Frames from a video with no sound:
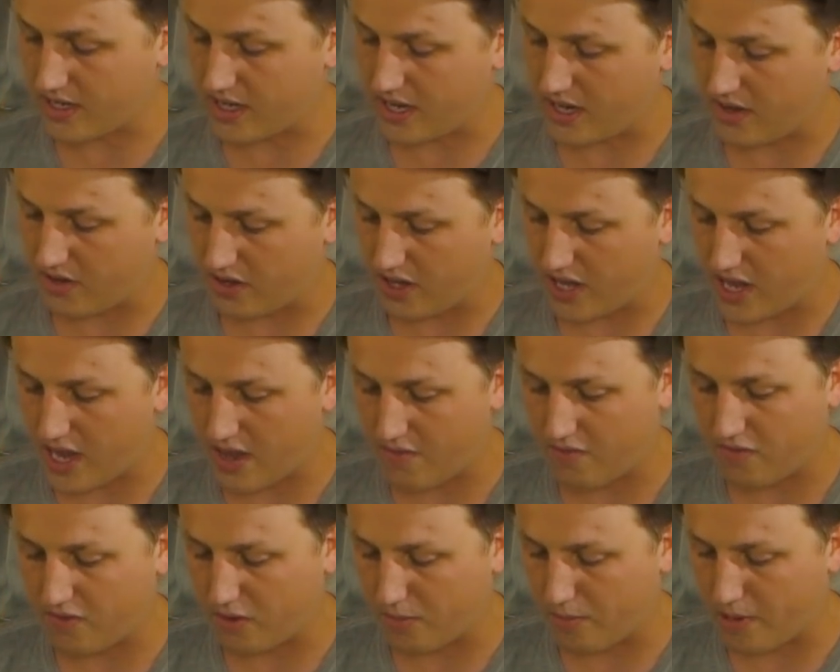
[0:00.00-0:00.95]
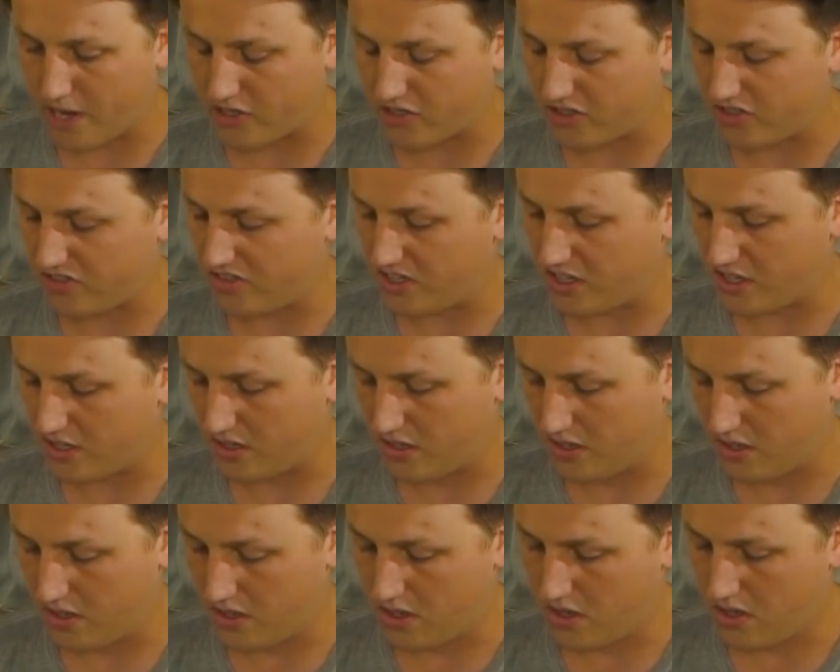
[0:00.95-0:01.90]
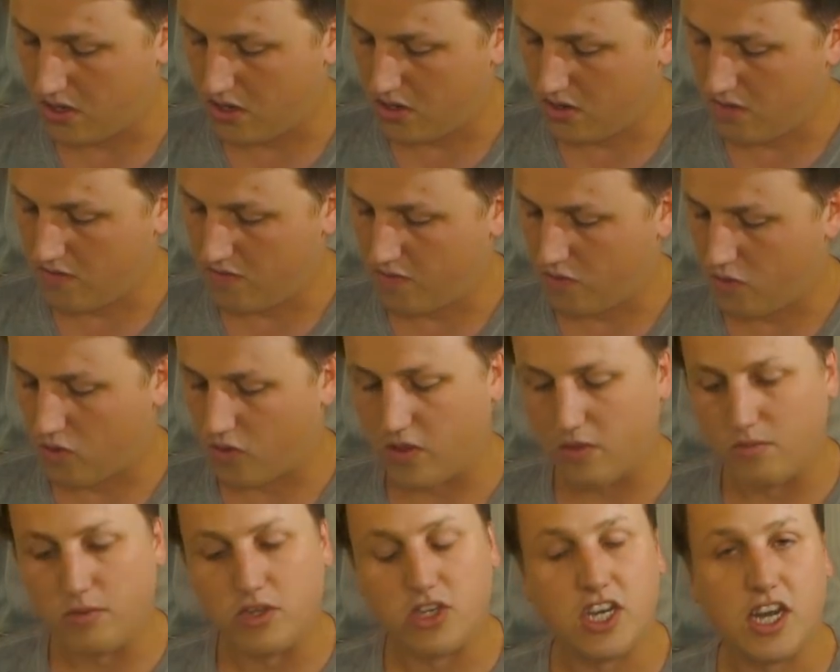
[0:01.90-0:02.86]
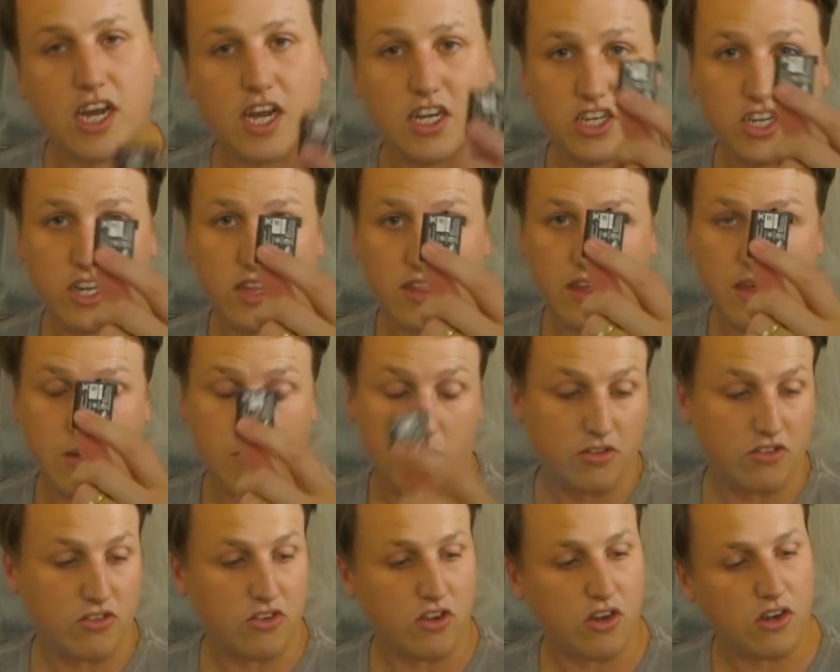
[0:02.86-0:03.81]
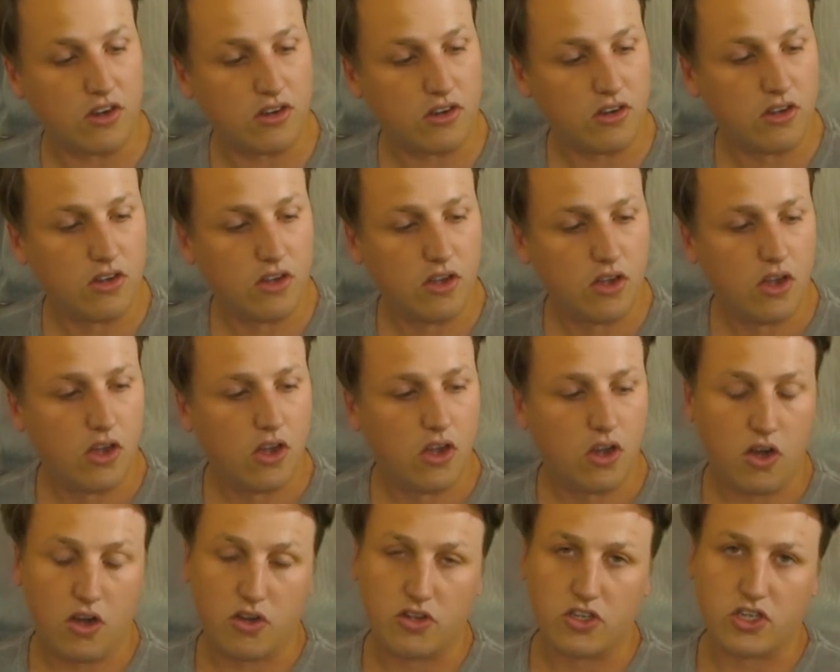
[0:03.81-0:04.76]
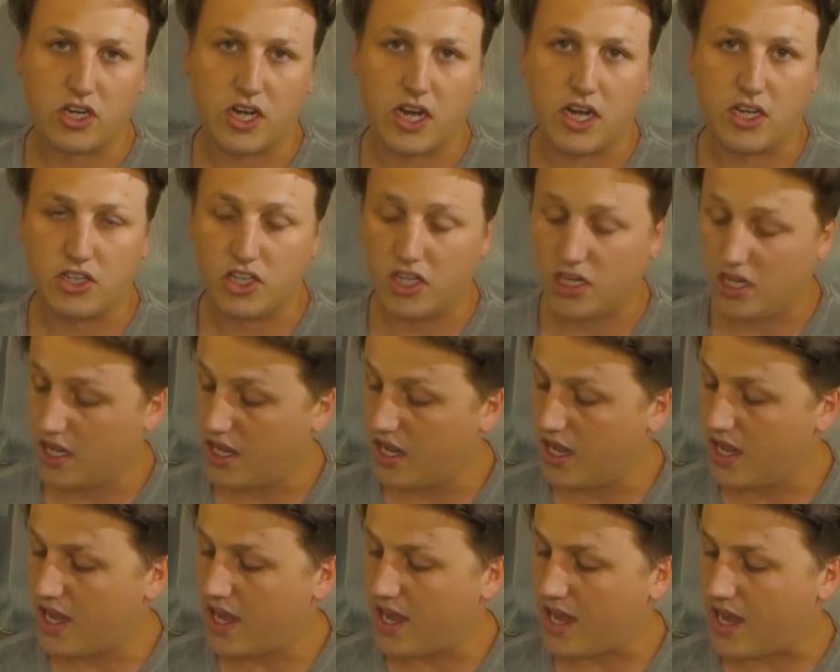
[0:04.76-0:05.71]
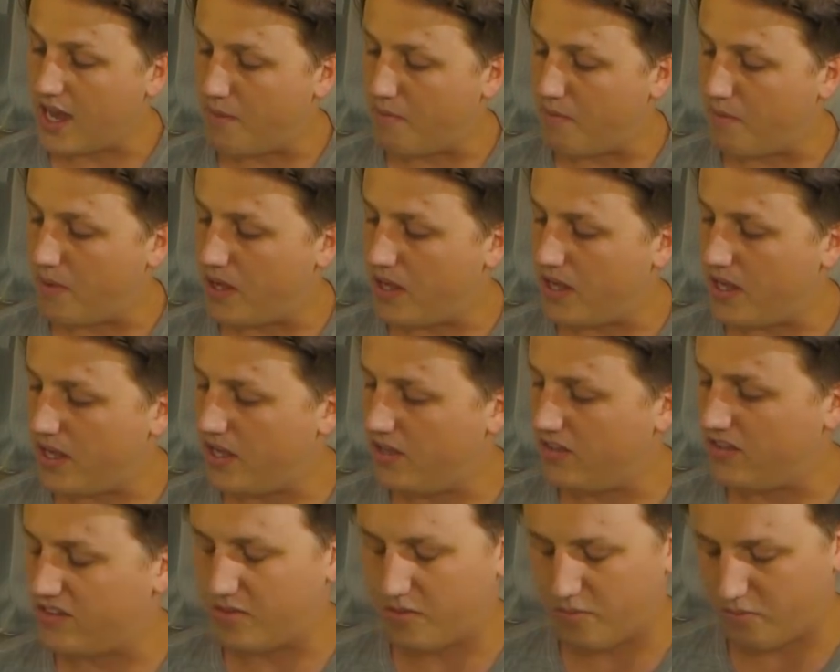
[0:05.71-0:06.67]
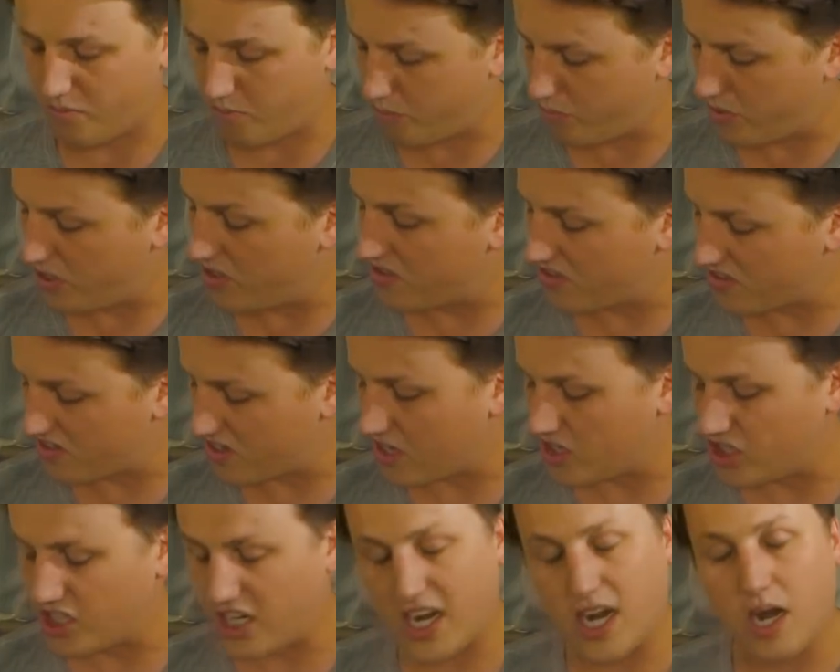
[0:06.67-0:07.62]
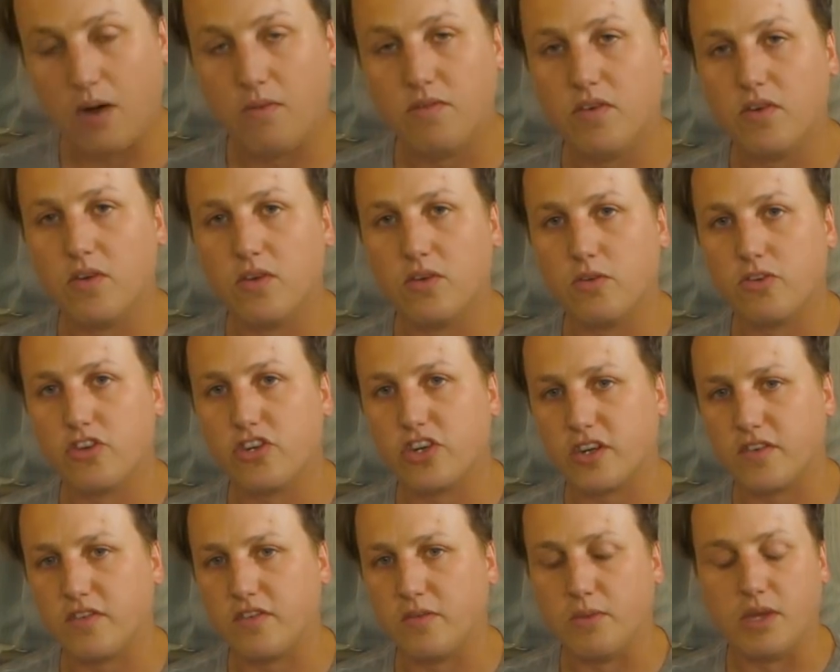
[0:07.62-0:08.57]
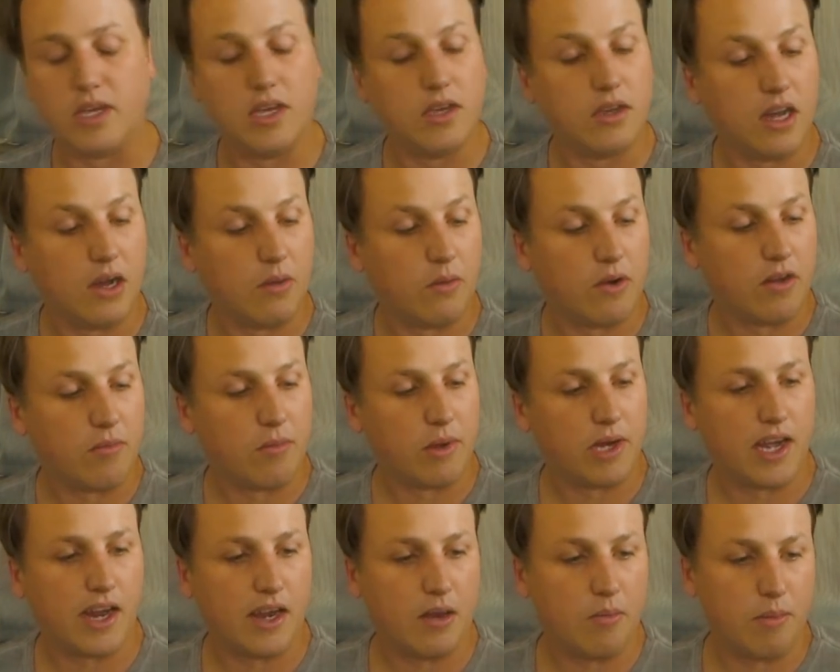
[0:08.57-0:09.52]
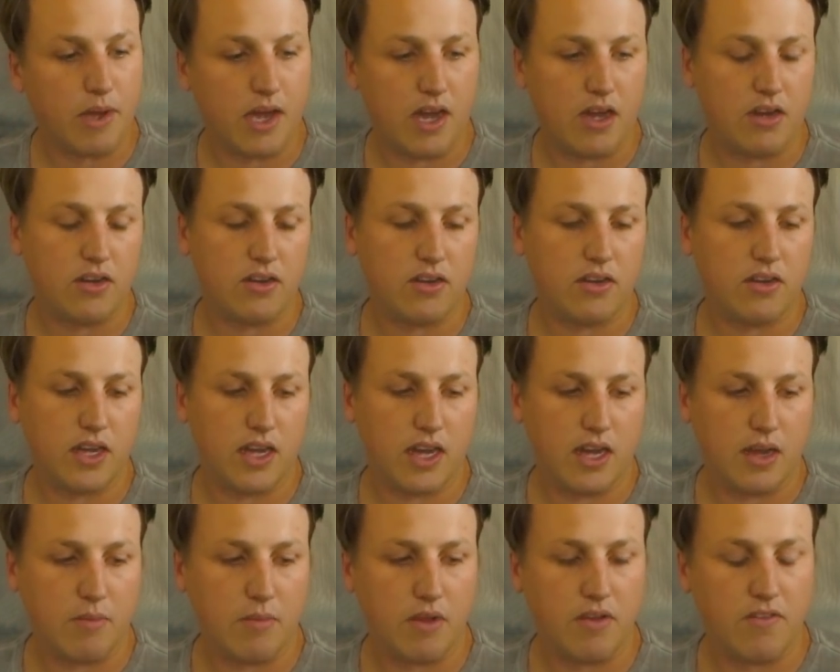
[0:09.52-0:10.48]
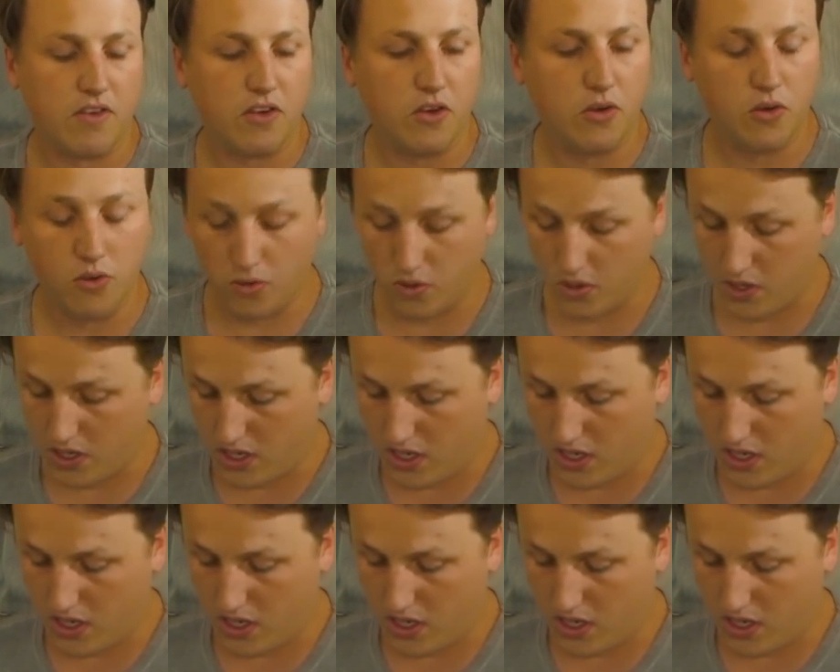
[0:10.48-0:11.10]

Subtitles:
okay, I've got a handful of batteries here, 4 of them are charged, that one's not on charge. It's been such a helpful little trick for me when I've been out and about. If you're